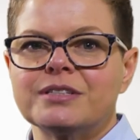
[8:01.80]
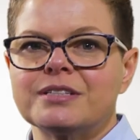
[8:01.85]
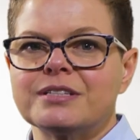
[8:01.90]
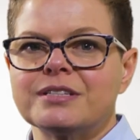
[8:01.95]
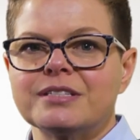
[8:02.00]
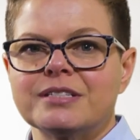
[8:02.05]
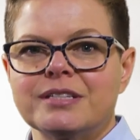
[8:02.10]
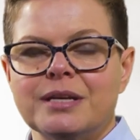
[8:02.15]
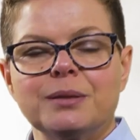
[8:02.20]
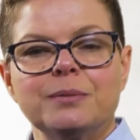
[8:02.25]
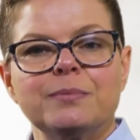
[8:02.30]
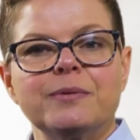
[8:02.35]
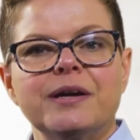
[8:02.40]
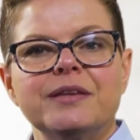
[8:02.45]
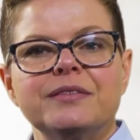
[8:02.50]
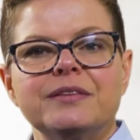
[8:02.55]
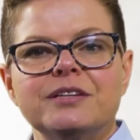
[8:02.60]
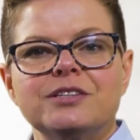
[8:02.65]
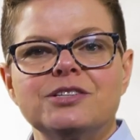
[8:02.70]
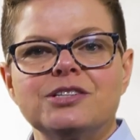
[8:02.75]
to
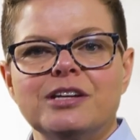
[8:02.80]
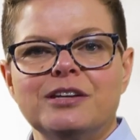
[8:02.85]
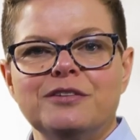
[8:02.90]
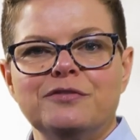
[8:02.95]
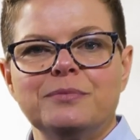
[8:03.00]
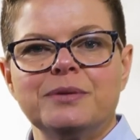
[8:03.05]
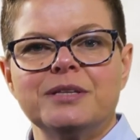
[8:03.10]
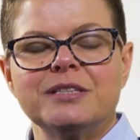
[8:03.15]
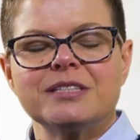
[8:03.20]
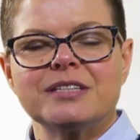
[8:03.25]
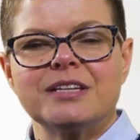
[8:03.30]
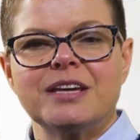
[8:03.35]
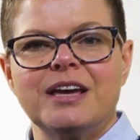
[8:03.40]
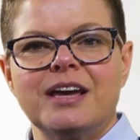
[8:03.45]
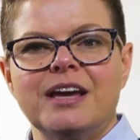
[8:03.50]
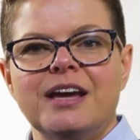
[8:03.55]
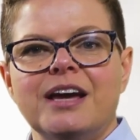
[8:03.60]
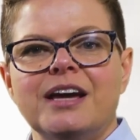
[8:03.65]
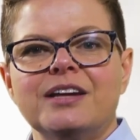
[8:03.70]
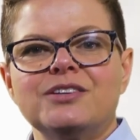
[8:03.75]
celebrate the achievements
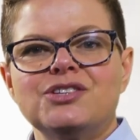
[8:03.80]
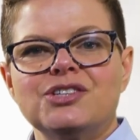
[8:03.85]
and